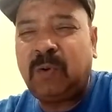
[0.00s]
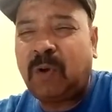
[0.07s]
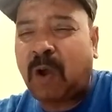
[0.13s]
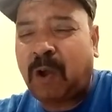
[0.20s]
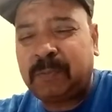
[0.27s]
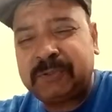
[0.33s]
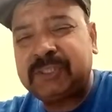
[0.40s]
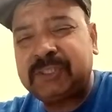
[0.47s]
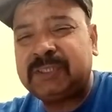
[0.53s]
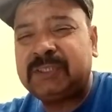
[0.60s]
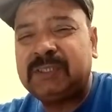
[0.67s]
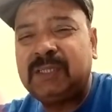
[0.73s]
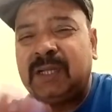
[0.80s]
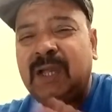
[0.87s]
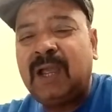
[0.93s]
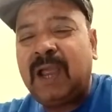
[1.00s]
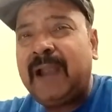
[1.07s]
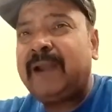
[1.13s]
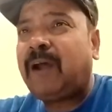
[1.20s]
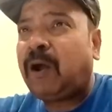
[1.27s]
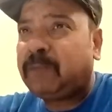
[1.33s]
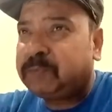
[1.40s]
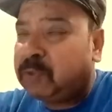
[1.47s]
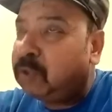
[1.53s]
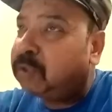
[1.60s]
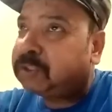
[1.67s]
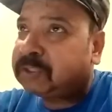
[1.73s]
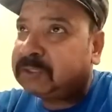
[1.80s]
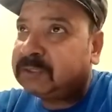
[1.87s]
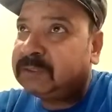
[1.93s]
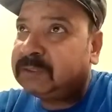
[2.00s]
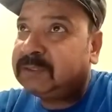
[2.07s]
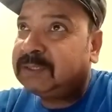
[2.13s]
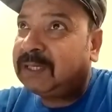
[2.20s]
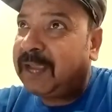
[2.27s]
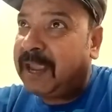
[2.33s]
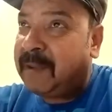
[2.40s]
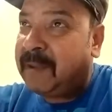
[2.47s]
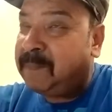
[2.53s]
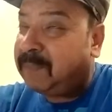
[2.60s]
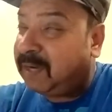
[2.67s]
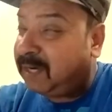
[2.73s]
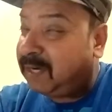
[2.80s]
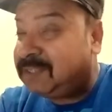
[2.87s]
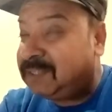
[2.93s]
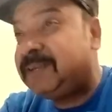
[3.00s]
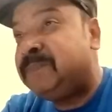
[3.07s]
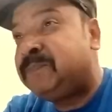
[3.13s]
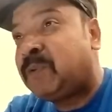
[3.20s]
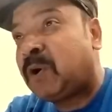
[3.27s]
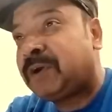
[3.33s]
option. And of course, another important